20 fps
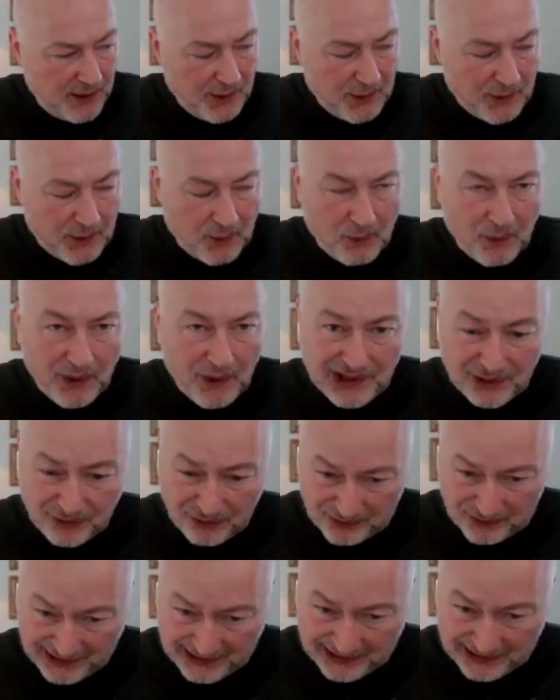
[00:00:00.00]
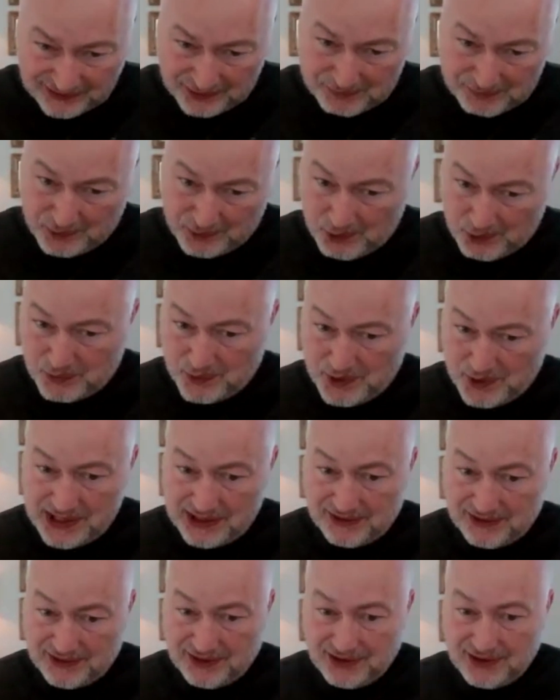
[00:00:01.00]
When do you think it's
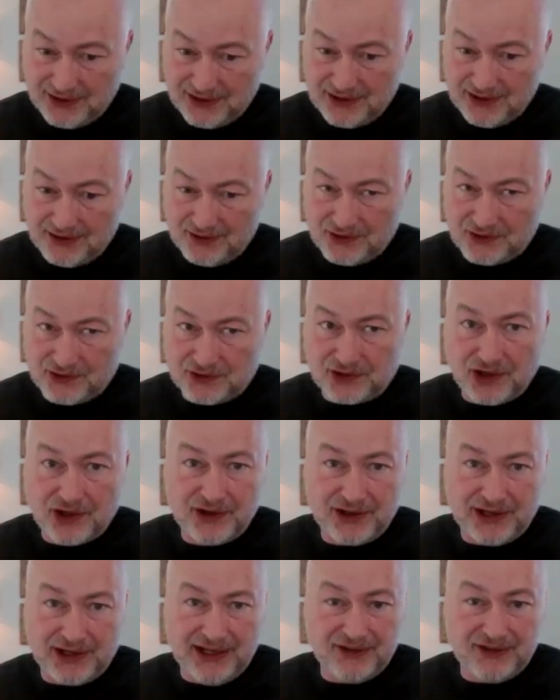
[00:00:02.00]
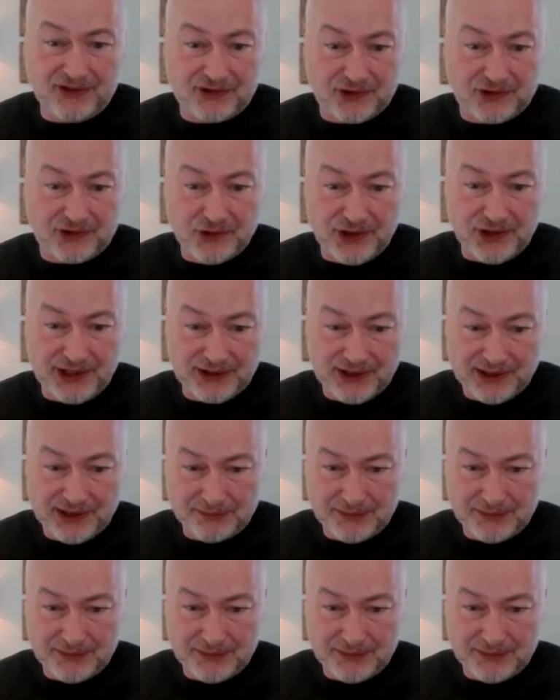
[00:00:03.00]
appropriate to start inserting them?